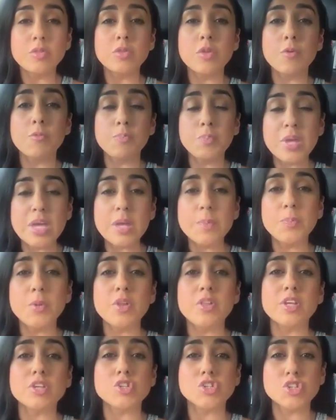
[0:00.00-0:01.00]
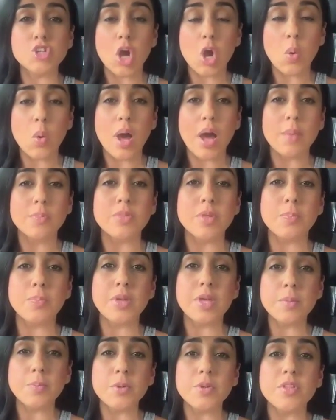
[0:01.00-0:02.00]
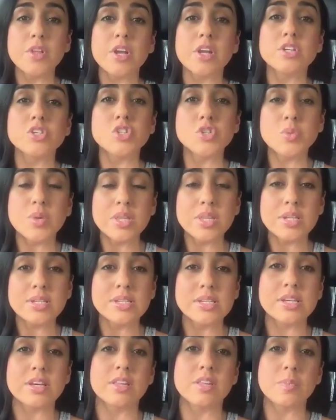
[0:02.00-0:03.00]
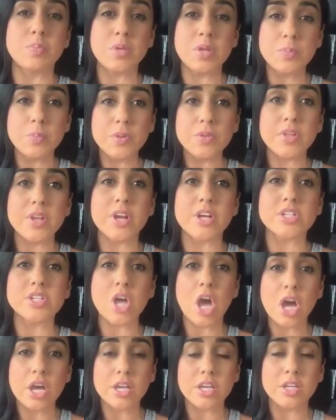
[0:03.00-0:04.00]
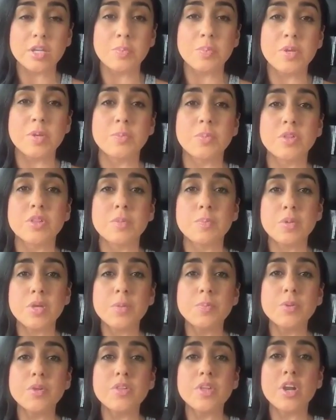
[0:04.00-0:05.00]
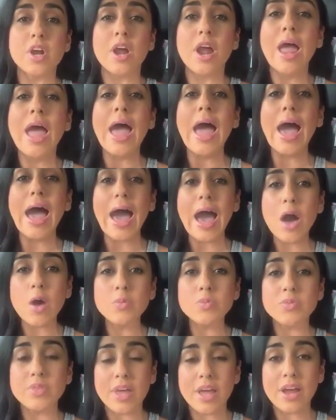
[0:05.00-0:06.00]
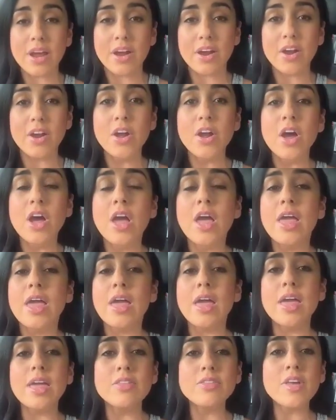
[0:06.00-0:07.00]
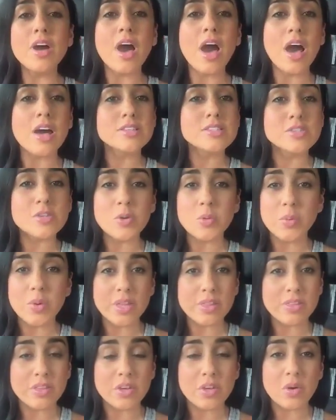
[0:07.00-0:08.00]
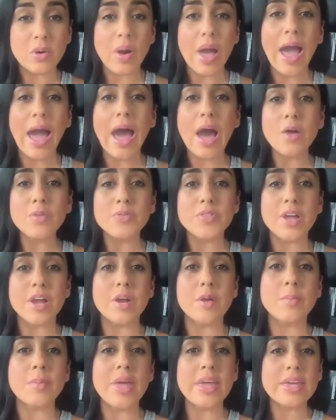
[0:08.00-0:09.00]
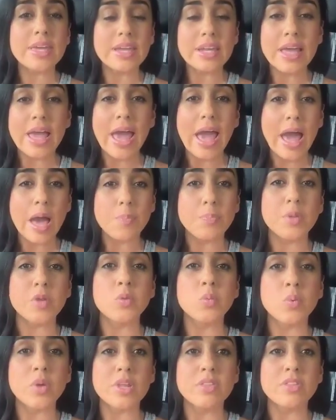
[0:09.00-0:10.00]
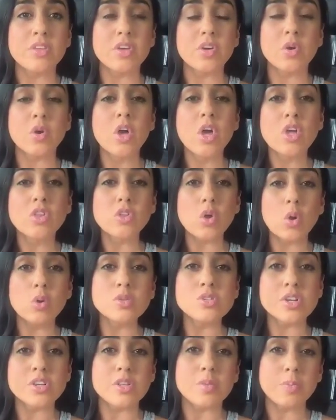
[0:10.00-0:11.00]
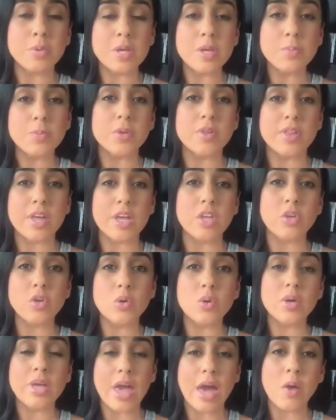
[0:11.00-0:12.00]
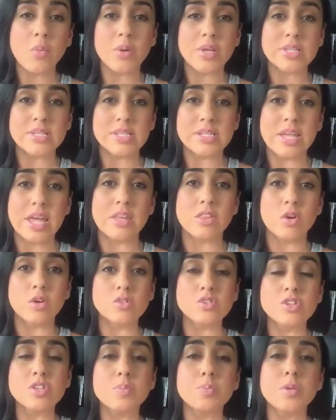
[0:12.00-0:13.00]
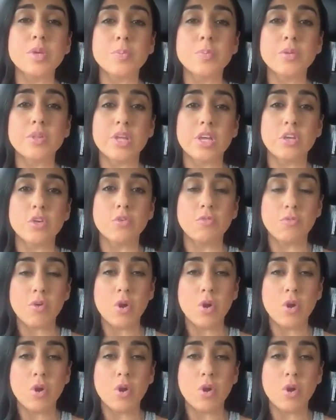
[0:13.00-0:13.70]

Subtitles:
the people that show up, the people that are doing the deal, the people that are talking to people, the people that are out there in the hustle with you, out there making it happen with you. Those are the people that you get with today. Those are the people that you